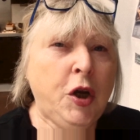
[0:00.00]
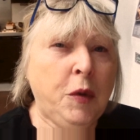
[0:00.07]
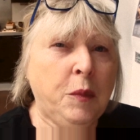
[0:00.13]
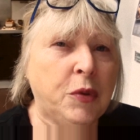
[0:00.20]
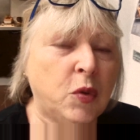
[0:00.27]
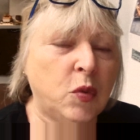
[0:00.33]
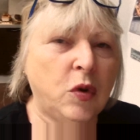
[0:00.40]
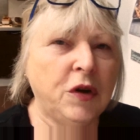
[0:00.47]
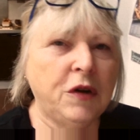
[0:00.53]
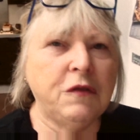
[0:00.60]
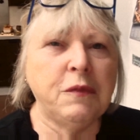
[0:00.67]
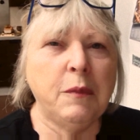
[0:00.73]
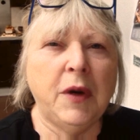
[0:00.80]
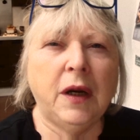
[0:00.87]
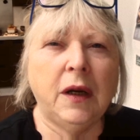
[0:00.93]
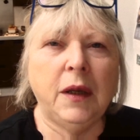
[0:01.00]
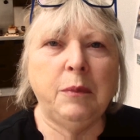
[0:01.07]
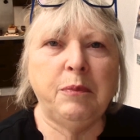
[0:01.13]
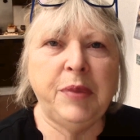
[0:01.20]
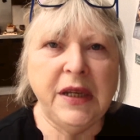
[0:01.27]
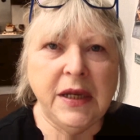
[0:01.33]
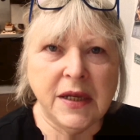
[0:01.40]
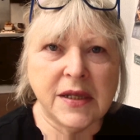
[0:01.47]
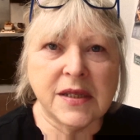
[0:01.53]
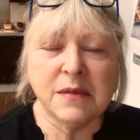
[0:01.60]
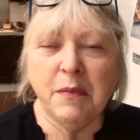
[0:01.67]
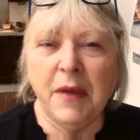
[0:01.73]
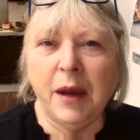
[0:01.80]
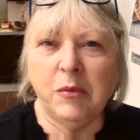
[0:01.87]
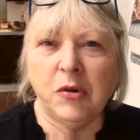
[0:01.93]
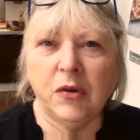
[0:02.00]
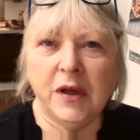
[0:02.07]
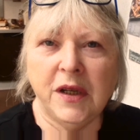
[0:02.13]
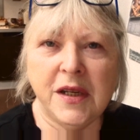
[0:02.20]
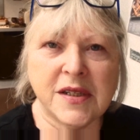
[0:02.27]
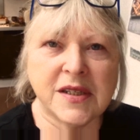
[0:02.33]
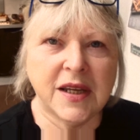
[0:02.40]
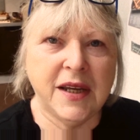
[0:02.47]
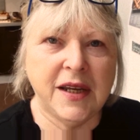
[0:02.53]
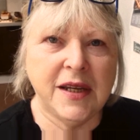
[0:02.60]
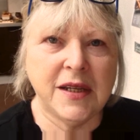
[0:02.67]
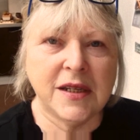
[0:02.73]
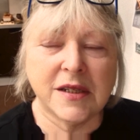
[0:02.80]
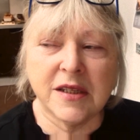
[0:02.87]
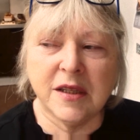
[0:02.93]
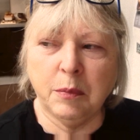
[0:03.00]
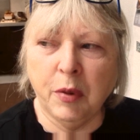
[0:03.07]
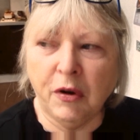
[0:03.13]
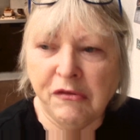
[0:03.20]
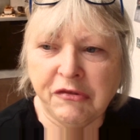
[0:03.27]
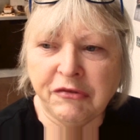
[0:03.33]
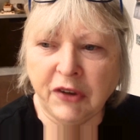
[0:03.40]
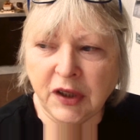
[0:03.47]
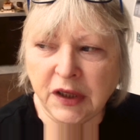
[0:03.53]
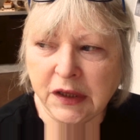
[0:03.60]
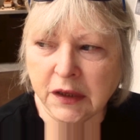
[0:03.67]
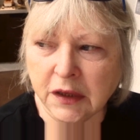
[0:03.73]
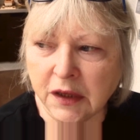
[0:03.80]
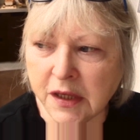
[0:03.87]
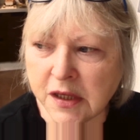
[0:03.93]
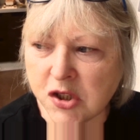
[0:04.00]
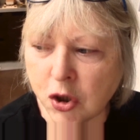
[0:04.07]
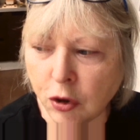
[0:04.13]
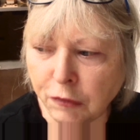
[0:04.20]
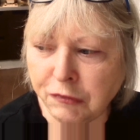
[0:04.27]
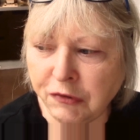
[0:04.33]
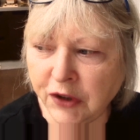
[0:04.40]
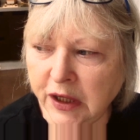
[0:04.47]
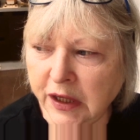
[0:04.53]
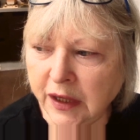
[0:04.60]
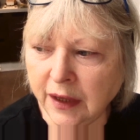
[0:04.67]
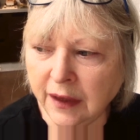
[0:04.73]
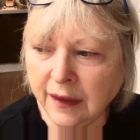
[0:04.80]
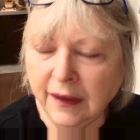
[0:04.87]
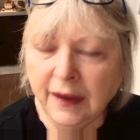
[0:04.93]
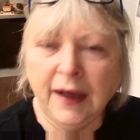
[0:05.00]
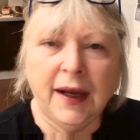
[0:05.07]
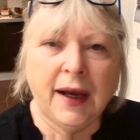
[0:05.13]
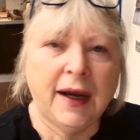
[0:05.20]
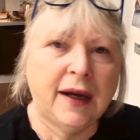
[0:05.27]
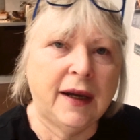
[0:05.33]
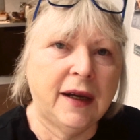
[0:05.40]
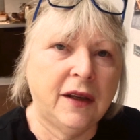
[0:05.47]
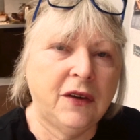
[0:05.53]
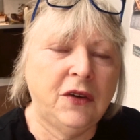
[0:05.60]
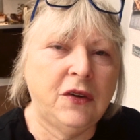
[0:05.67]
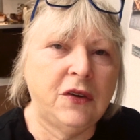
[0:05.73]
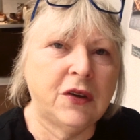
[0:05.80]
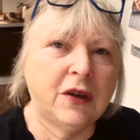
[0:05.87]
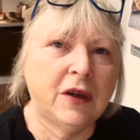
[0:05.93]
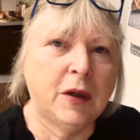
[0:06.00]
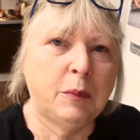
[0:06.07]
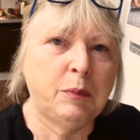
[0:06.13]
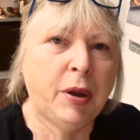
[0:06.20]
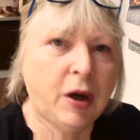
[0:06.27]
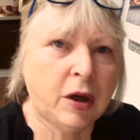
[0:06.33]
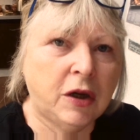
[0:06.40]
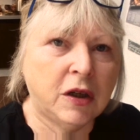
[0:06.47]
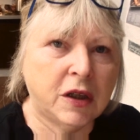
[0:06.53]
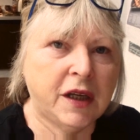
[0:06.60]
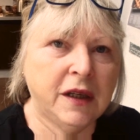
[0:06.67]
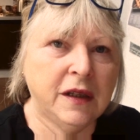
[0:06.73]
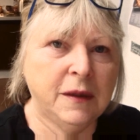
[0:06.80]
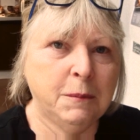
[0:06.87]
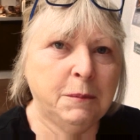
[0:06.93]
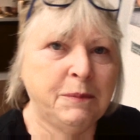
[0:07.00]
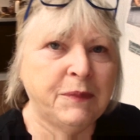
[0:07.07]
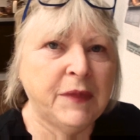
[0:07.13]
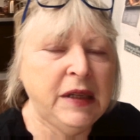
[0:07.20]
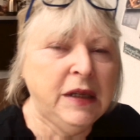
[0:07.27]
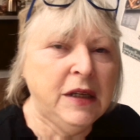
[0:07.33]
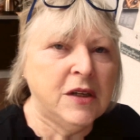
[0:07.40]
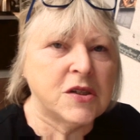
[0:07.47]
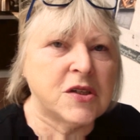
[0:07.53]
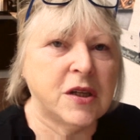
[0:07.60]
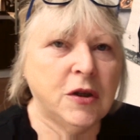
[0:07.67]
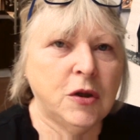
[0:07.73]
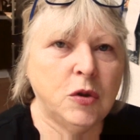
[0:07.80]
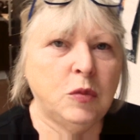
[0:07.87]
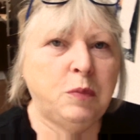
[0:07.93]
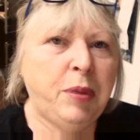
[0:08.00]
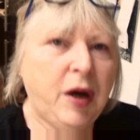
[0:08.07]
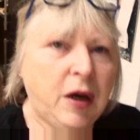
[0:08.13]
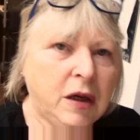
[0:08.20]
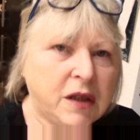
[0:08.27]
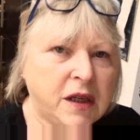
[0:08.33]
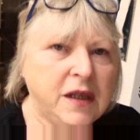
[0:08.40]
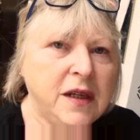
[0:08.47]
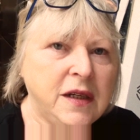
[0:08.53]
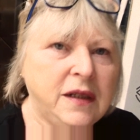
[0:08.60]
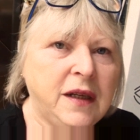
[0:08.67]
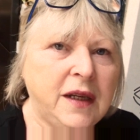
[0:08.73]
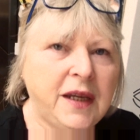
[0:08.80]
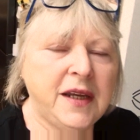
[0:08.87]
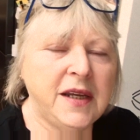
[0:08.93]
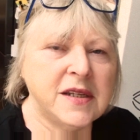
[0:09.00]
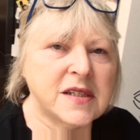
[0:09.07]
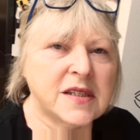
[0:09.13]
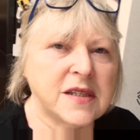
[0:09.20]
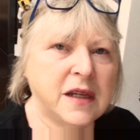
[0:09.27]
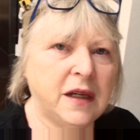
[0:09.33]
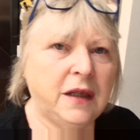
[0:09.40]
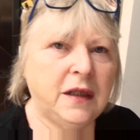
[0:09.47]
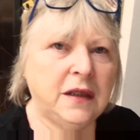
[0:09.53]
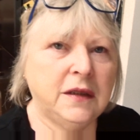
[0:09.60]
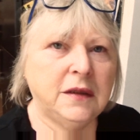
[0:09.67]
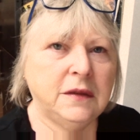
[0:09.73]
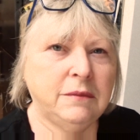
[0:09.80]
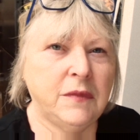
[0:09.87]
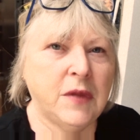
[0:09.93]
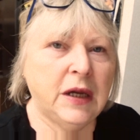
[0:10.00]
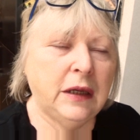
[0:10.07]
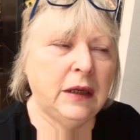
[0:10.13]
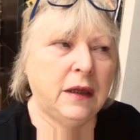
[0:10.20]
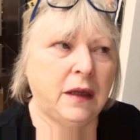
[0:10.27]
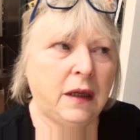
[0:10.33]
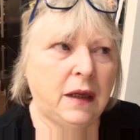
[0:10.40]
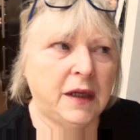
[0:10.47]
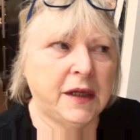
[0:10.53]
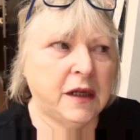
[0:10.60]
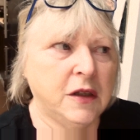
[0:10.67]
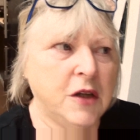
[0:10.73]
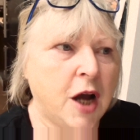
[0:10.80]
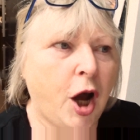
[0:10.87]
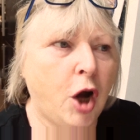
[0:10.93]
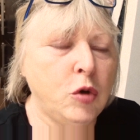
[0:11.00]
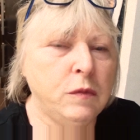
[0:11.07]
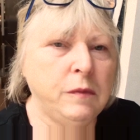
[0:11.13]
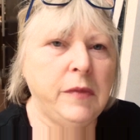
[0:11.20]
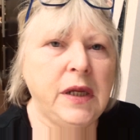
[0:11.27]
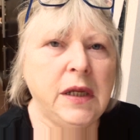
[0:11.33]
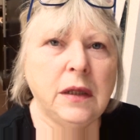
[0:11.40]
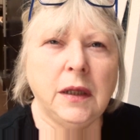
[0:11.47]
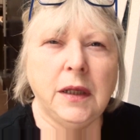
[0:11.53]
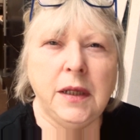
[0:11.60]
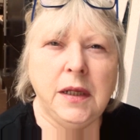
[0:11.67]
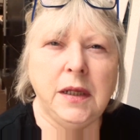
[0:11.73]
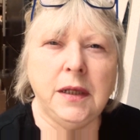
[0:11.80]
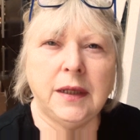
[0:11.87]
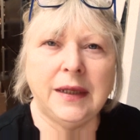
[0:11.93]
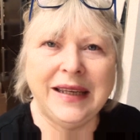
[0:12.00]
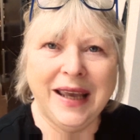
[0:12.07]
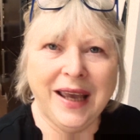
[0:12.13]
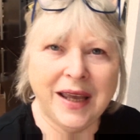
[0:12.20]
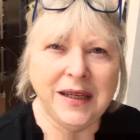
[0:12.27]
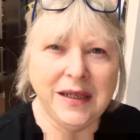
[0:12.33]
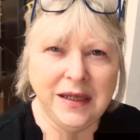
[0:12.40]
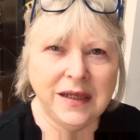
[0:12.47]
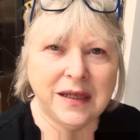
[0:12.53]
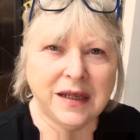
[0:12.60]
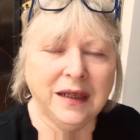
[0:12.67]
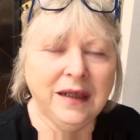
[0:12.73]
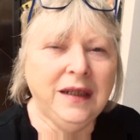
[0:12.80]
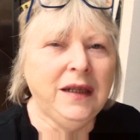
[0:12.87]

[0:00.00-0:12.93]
But one of my biggest memories is the bonfire night toffee and Parkin. So Parkin is like an oatmeal-y cake.